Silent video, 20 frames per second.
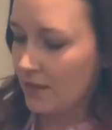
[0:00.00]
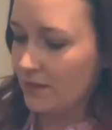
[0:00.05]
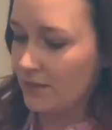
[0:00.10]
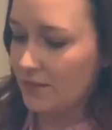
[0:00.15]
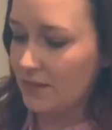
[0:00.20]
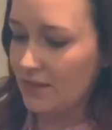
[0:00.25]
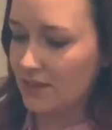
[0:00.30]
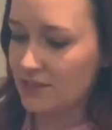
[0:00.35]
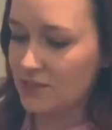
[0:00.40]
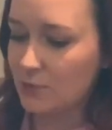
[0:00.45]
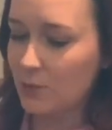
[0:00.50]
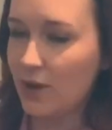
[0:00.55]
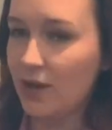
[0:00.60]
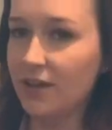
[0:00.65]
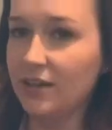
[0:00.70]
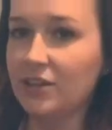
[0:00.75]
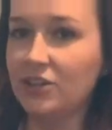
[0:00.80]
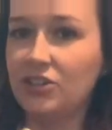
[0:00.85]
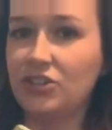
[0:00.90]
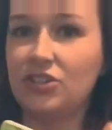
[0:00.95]
This
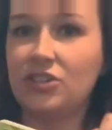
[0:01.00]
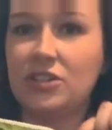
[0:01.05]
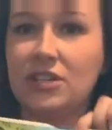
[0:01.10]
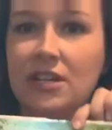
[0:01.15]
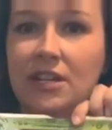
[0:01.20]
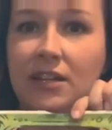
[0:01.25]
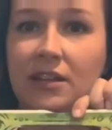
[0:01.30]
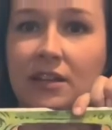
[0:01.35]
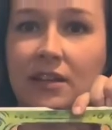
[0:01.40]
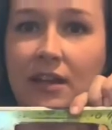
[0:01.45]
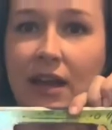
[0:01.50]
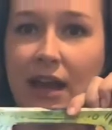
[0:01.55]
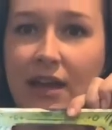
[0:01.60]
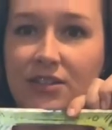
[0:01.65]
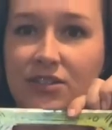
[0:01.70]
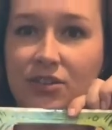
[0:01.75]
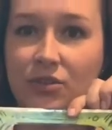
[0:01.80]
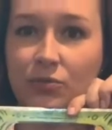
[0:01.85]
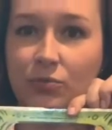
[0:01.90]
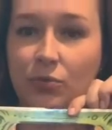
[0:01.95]
one, she
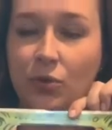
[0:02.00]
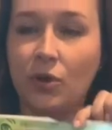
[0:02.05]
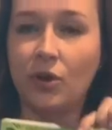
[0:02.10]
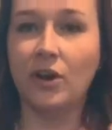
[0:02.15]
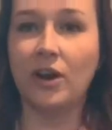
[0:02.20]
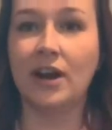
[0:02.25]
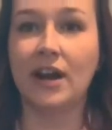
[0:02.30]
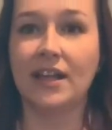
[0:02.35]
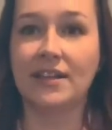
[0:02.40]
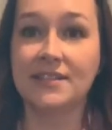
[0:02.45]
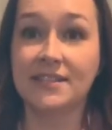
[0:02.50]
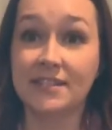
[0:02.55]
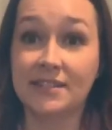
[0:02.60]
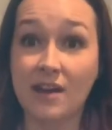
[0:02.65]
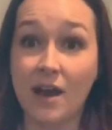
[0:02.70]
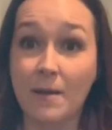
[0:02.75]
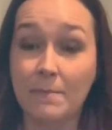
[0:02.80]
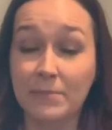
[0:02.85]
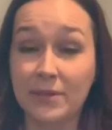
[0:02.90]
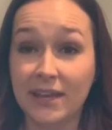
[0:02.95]
has to roar and
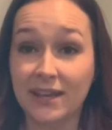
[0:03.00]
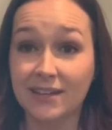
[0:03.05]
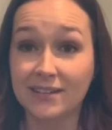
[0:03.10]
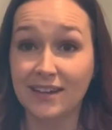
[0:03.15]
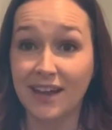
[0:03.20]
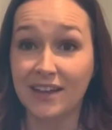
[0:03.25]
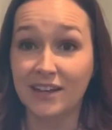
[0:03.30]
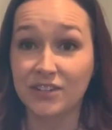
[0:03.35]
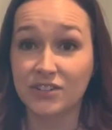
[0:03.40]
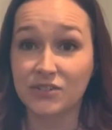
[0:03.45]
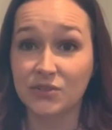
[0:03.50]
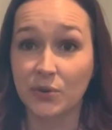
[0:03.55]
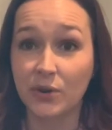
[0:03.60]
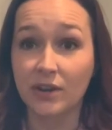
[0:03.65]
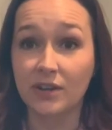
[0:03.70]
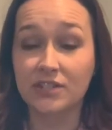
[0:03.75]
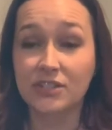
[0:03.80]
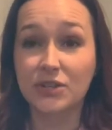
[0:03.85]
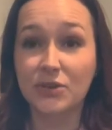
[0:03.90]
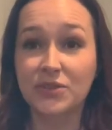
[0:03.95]
stomp like a dinosaur.
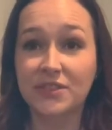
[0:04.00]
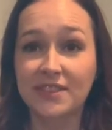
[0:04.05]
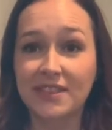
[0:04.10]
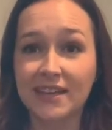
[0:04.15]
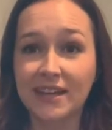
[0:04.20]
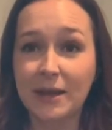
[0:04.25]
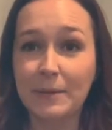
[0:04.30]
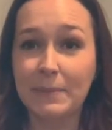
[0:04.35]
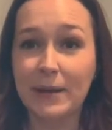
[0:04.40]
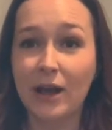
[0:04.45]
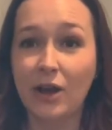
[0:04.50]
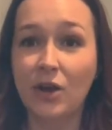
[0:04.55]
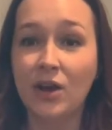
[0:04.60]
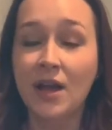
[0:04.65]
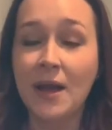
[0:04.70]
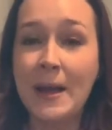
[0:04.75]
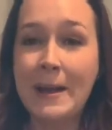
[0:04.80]
So think about